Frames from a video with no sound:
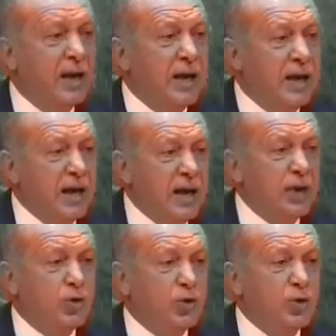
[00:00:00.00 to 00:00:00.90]
to
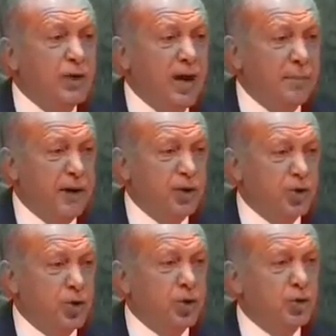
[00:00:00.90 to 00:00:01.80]
ensure the
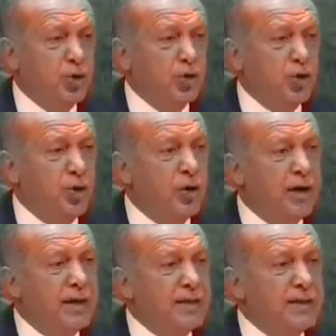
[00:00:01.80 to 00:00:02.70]
security
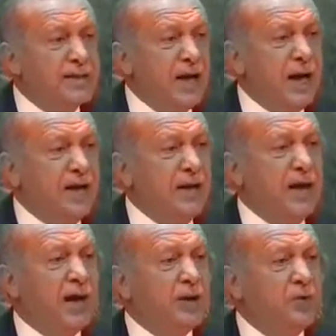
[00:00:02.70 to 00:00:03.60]
and fundamental
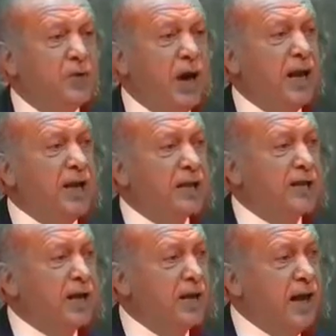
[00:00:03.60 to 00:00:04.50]
rights of the
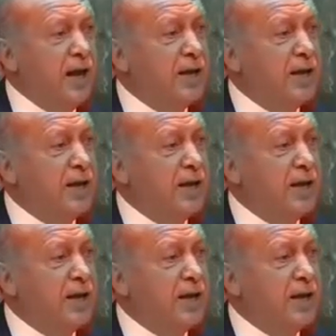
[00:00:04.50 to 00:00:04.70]
Rohingyas,